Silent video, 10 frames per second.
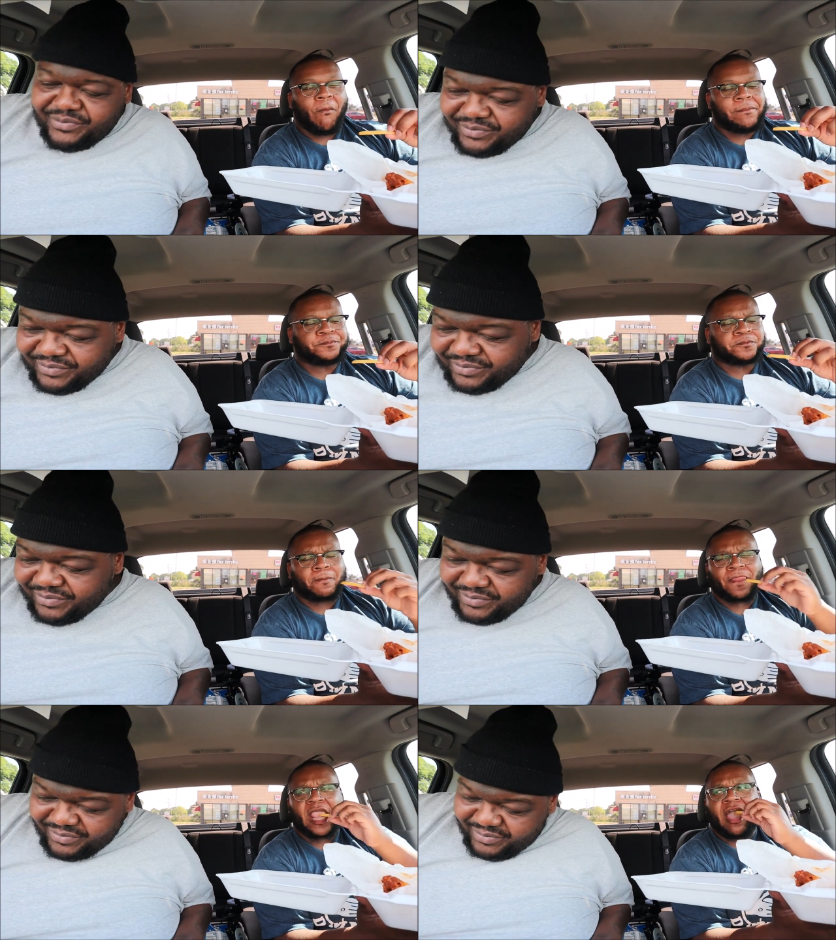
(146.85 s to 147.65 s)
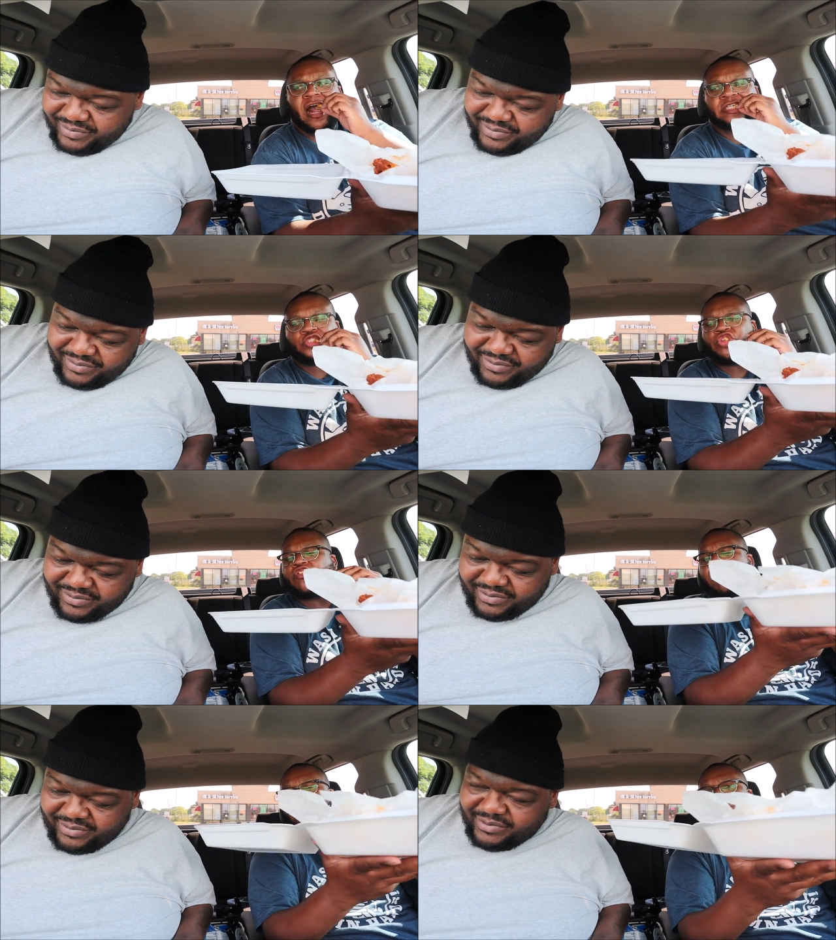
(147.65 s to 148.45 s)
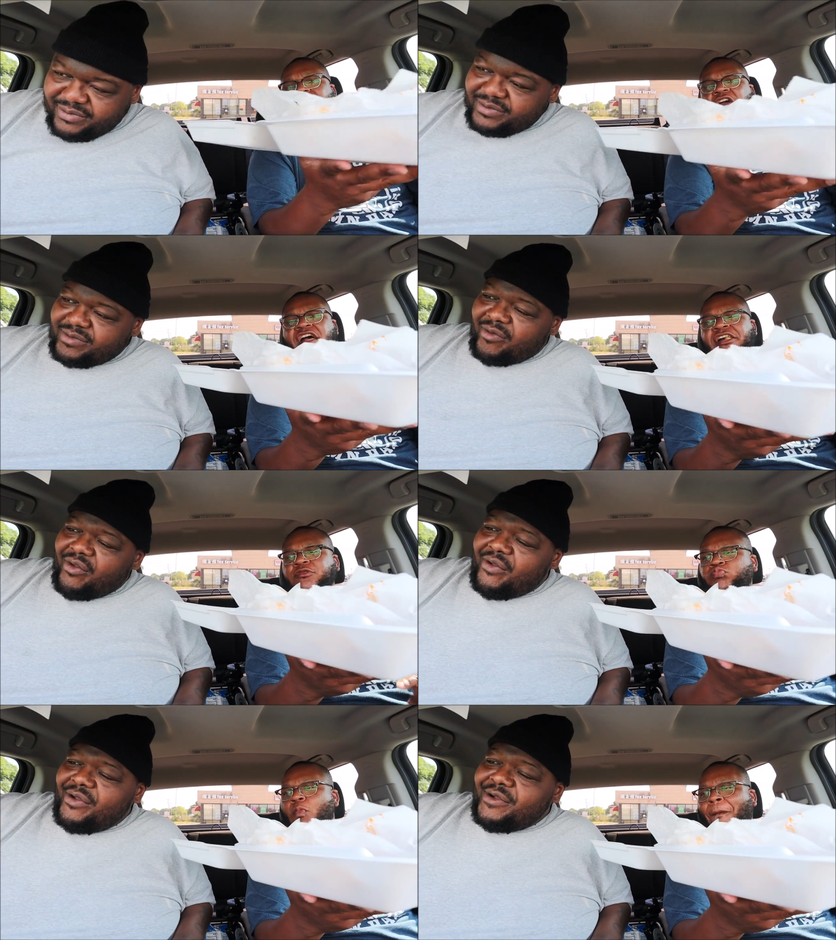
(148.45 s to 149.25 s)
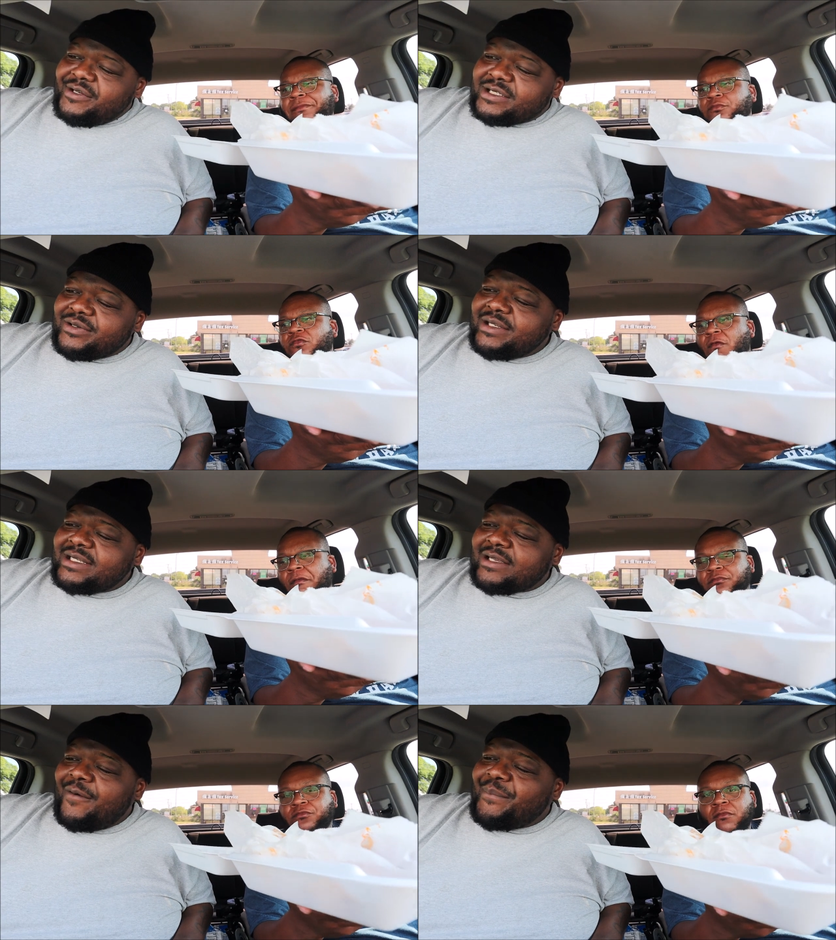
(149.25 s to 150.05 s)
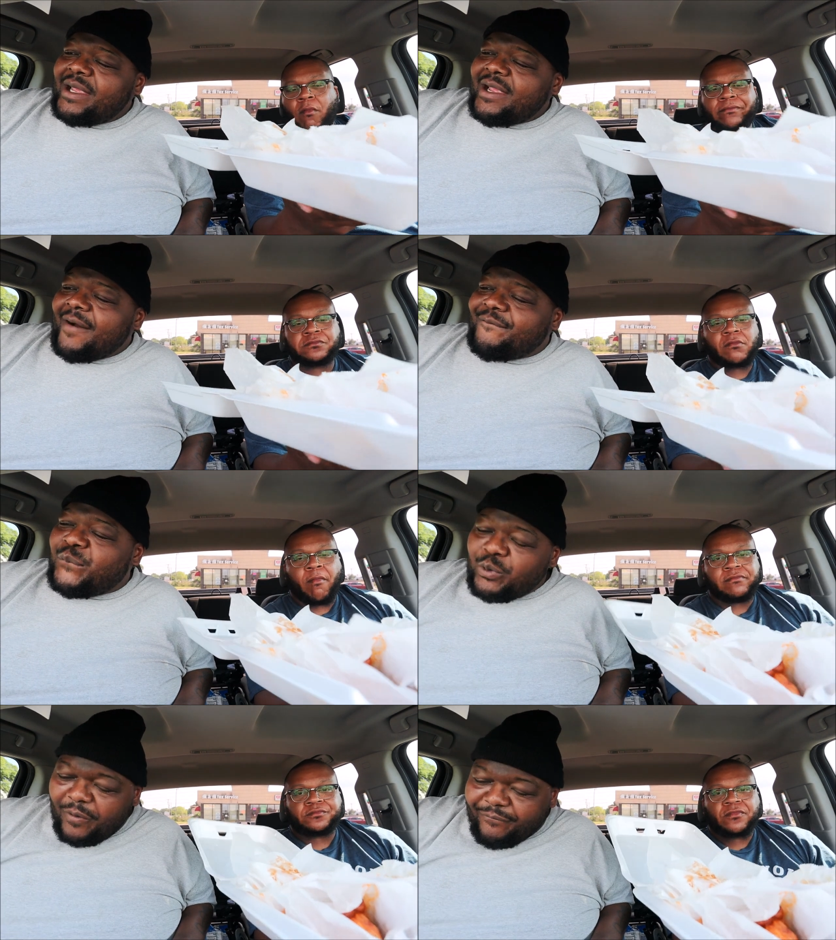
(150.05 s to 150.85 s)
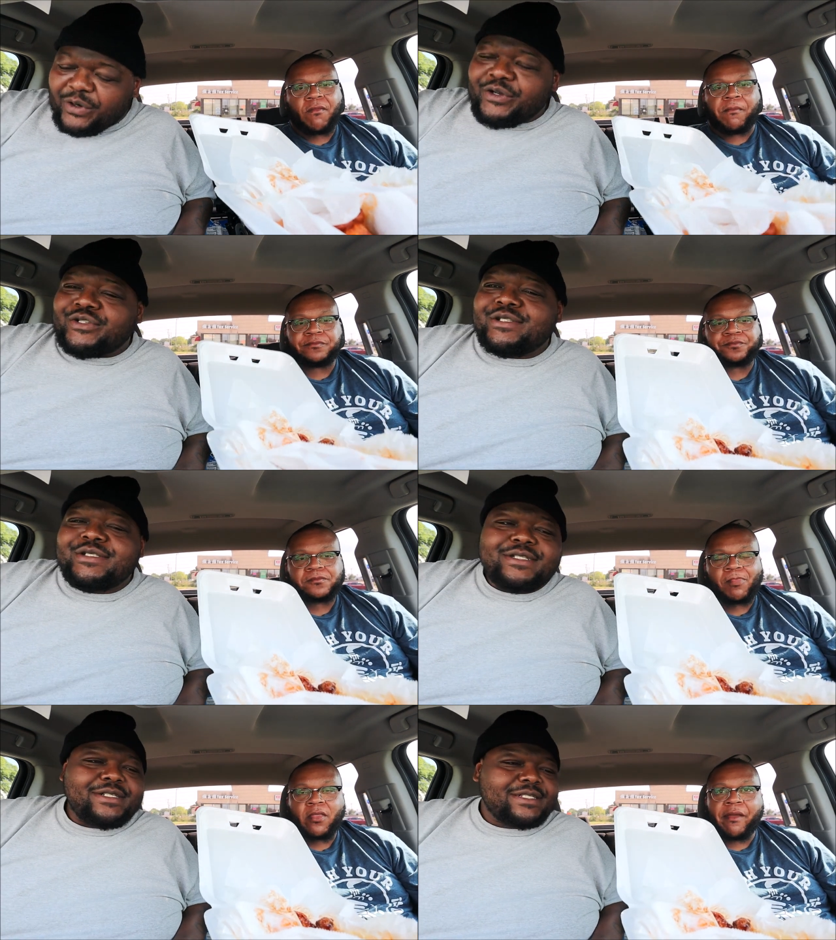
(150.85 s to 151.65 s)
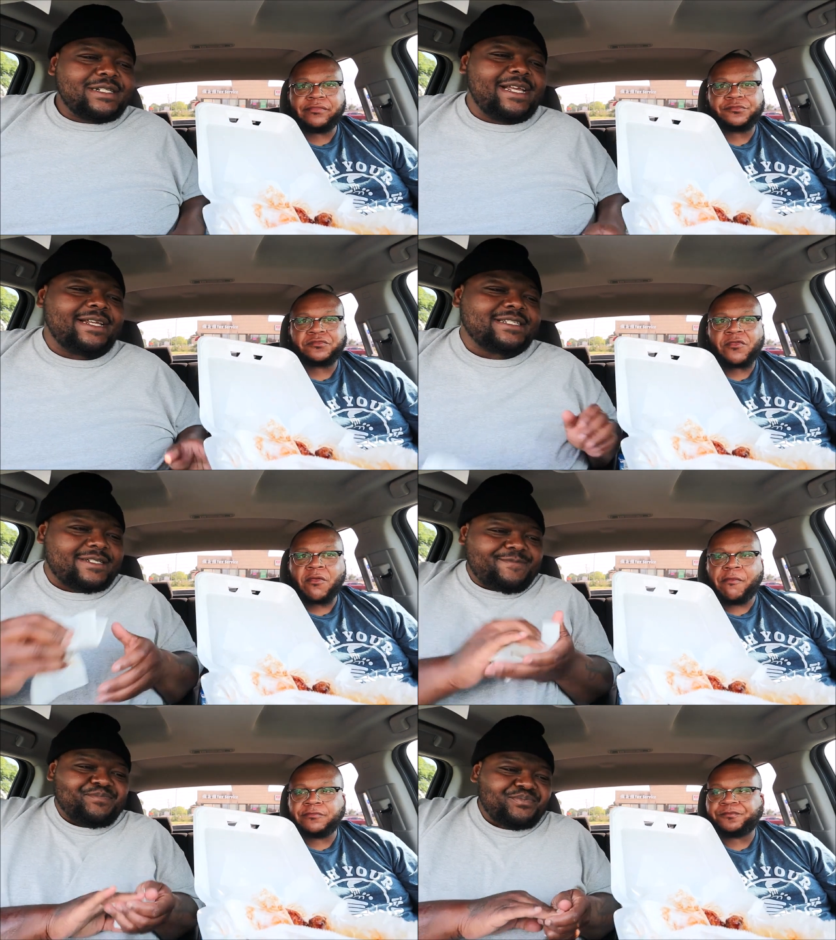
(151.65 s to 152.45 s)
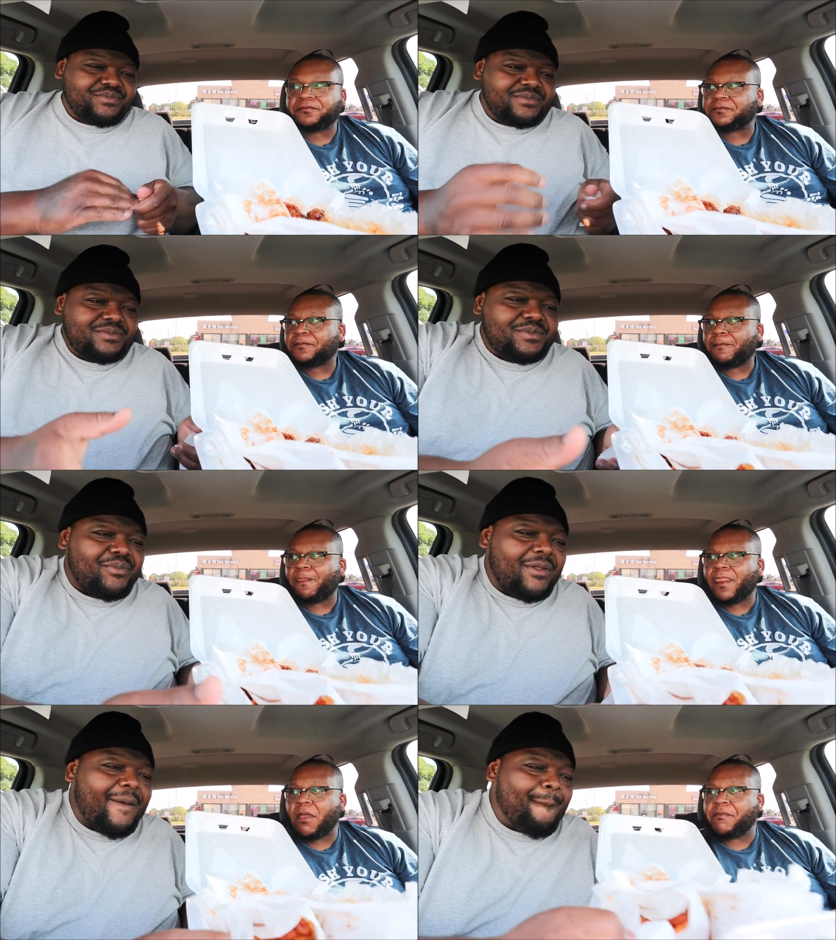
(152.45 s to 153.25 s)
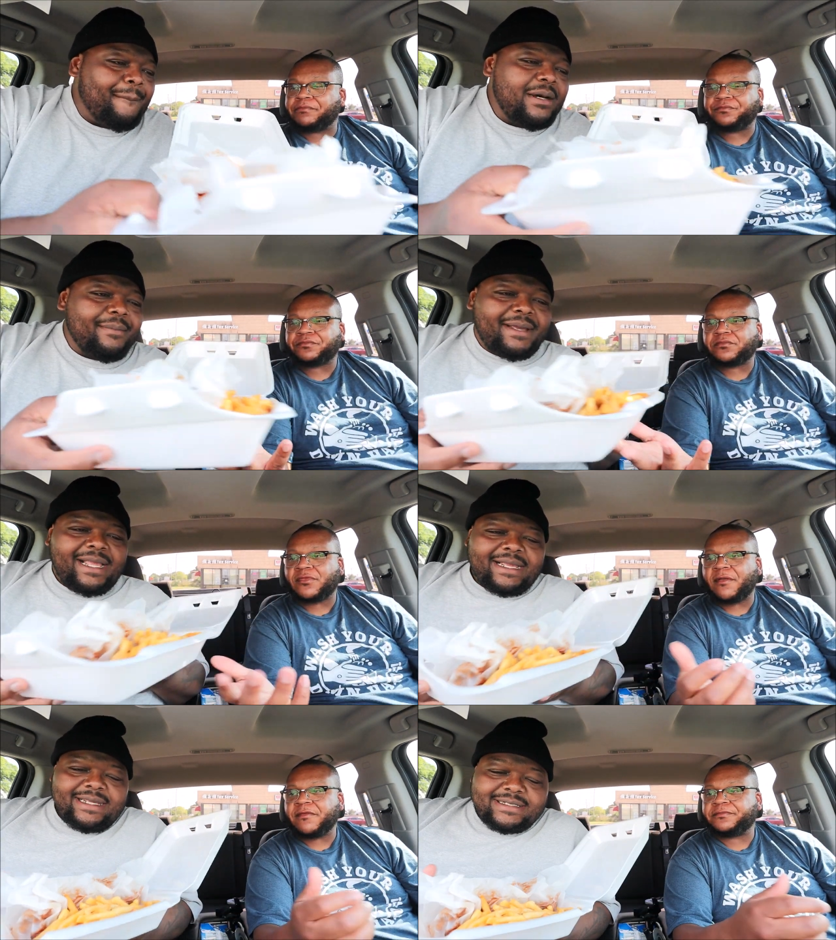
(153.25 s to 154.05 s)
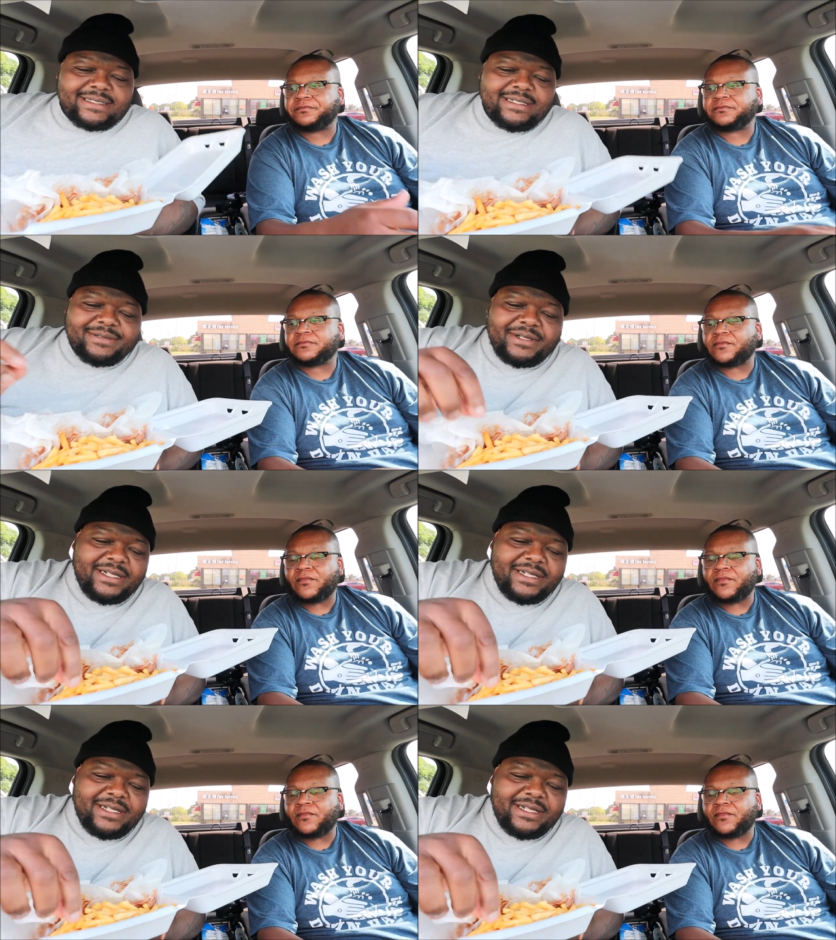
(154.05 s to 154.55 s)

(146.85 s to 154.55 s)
Speaker 1: Mm, look them good fries. So this is gonna be a food virgins slash mukbang, I guess. Get some